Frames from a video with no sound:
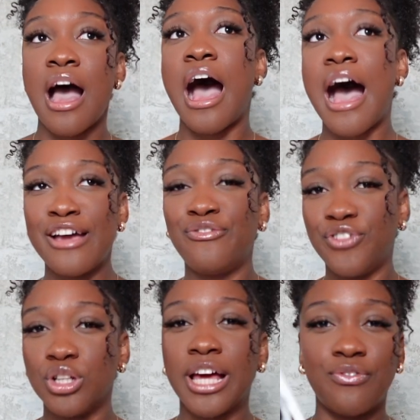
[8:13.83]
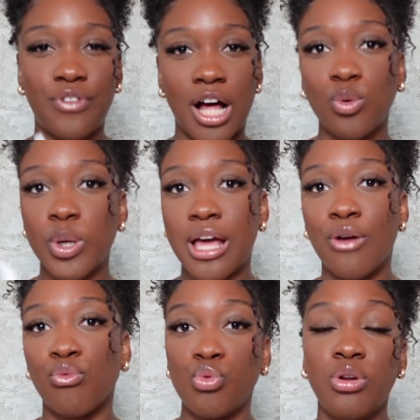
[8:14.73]
I feel like following
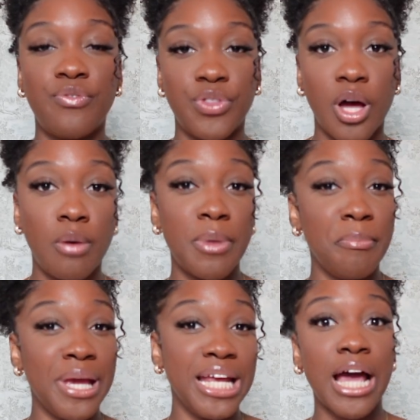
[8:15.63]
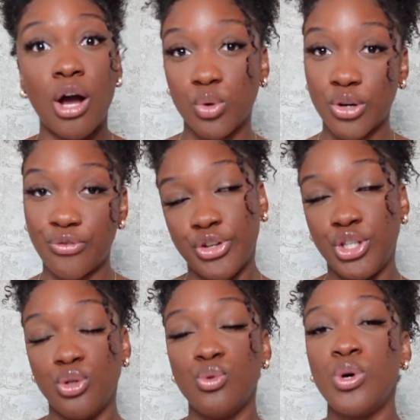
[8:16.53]
that rule of thumb may not work for
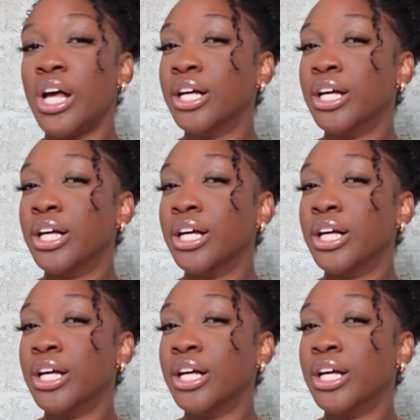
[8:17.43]
you.